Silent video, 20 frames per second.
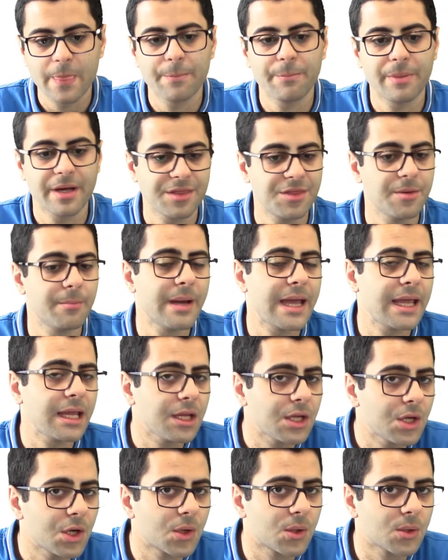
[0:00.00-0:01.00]
But the
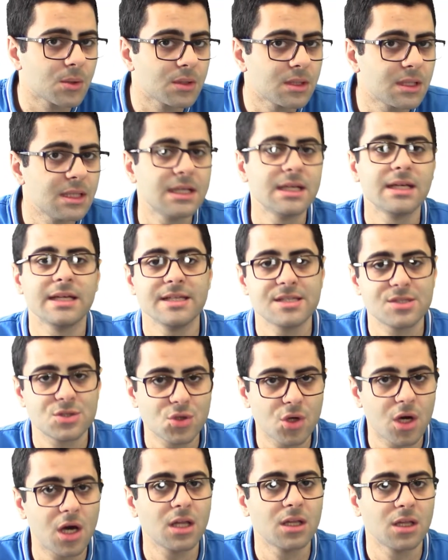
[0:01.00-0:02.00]
main goal is
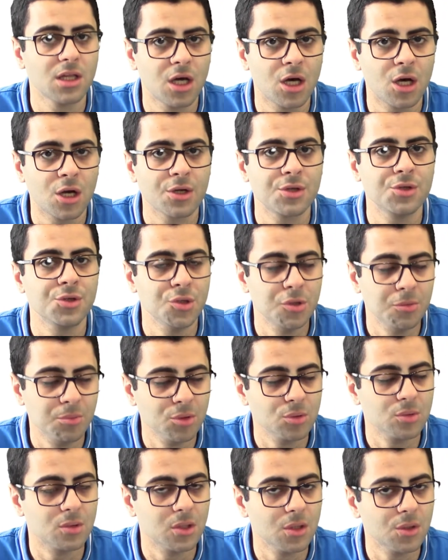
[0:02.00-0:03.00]
to unlock your
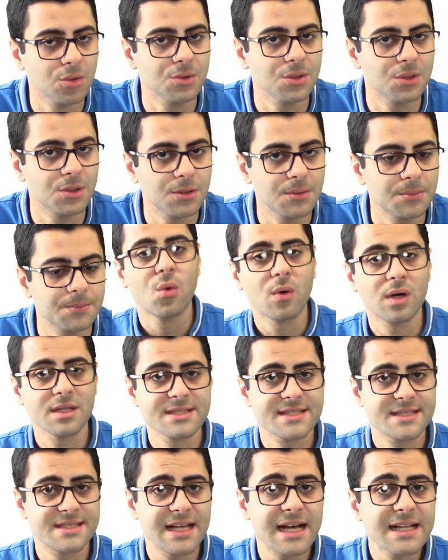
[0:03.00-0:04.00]
bootloader.
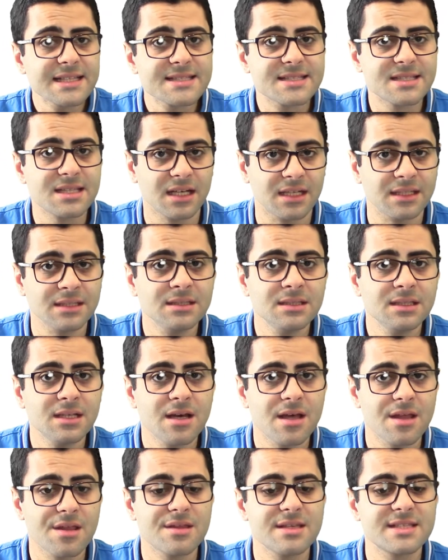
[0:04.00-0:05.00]
Once that's done,
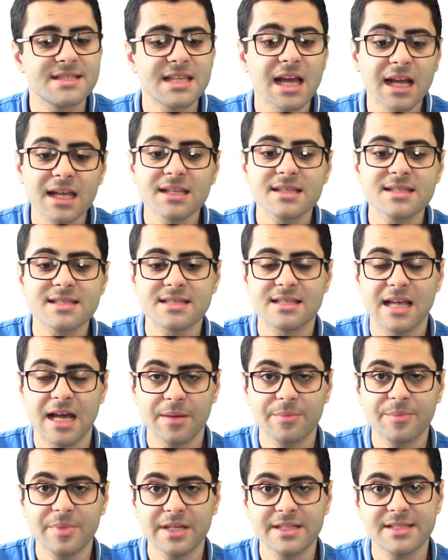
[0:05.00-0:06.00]
the second
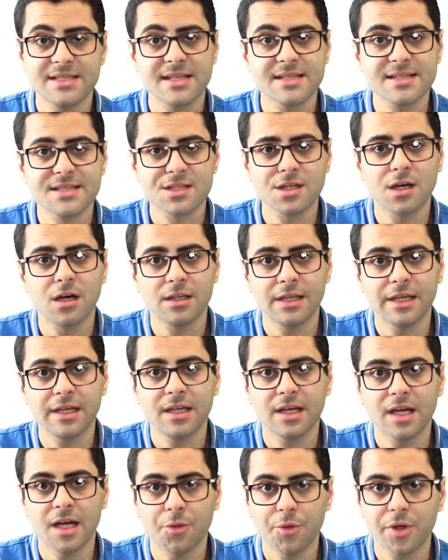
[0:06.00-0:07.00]
step is
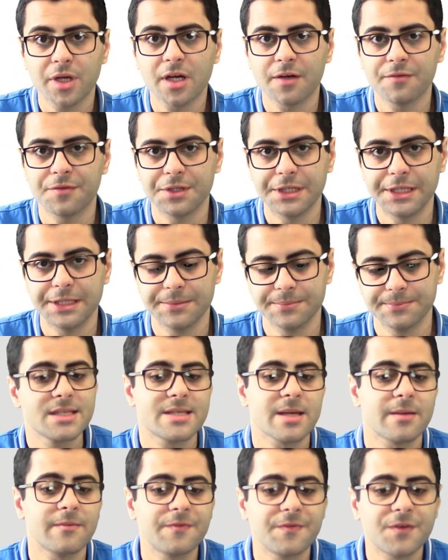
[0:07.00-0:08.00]
installing a recovery.
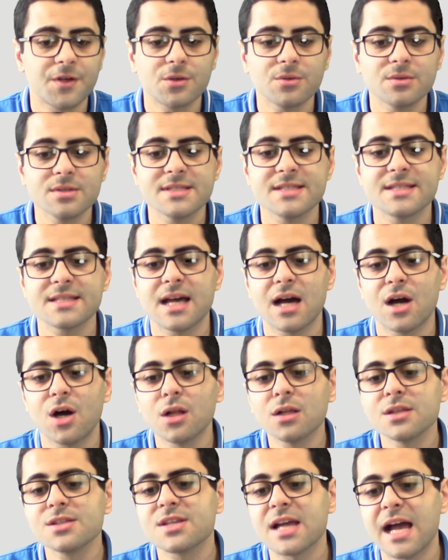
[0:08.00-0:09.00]
Some phones
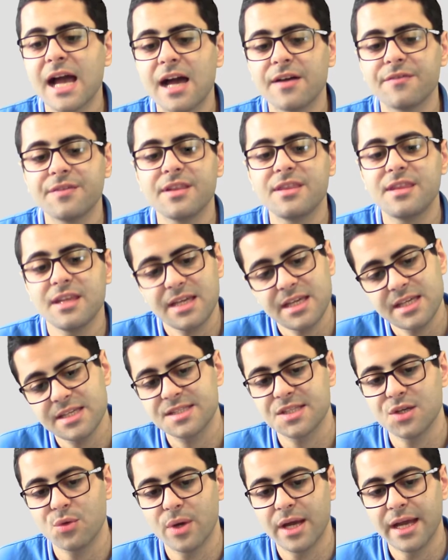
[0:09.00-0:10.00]
also have it the
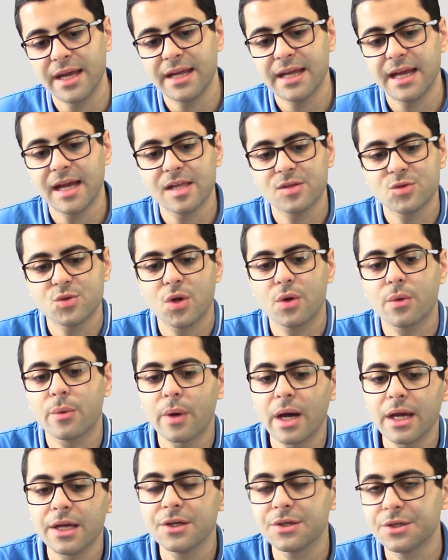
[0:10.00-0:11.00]
easy way and
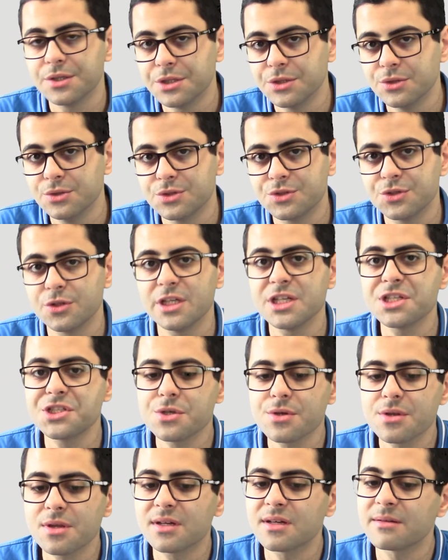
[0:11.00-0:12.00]
require you to
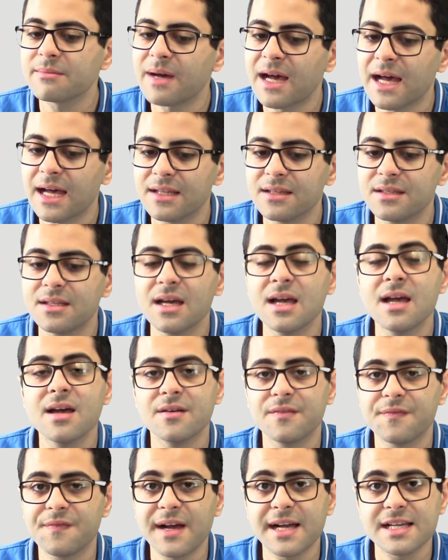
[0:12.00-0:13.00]
issue the command
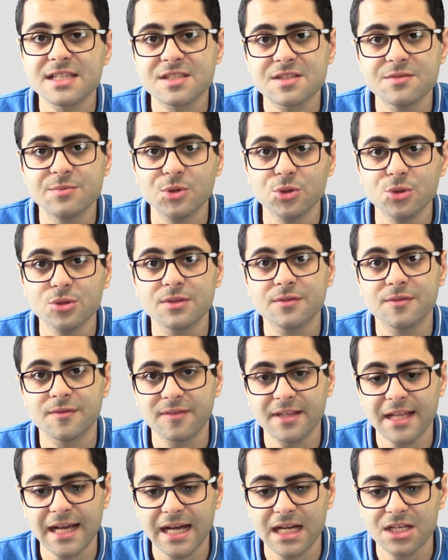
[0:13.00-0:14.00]
fastboot
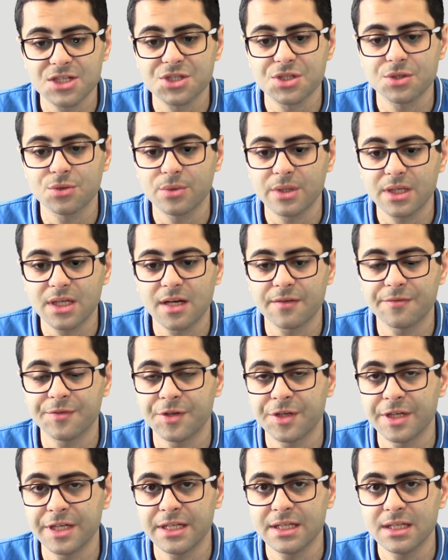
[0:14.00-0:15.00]
flash
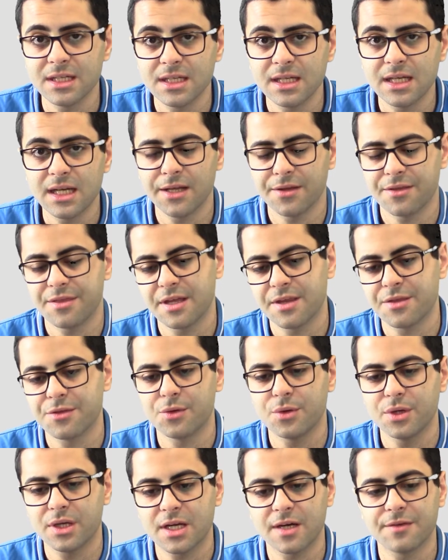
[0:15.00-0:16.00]
recovery and then
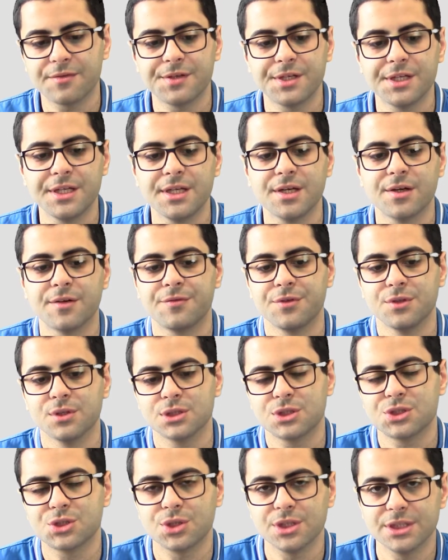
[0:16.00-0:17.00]
the recovery of your
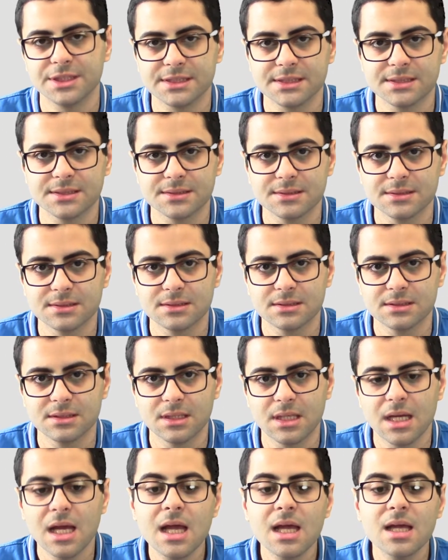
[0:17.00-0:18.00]
choice.
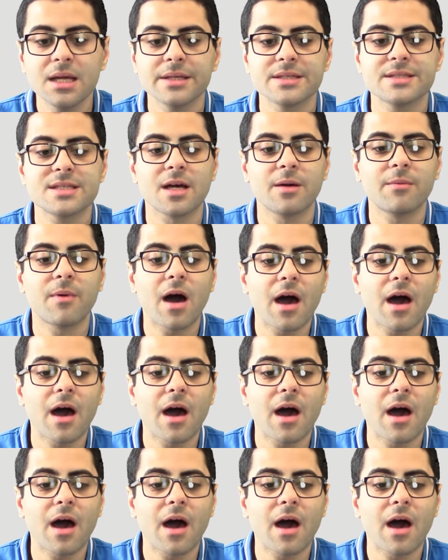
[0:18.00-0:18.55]
Some